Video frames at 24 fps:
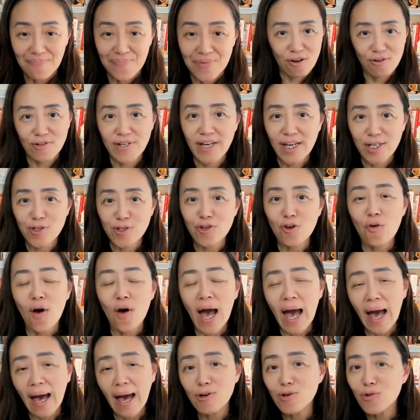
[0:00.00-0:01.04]
Okay, so
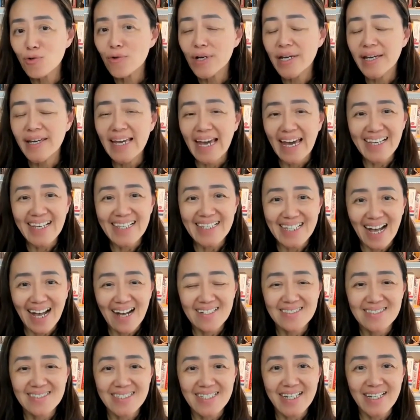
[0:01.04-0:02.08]
how do we
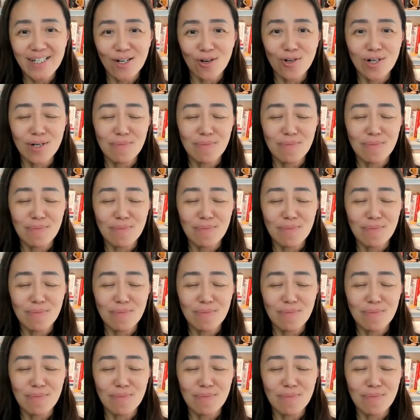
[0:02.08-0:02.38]
exactly go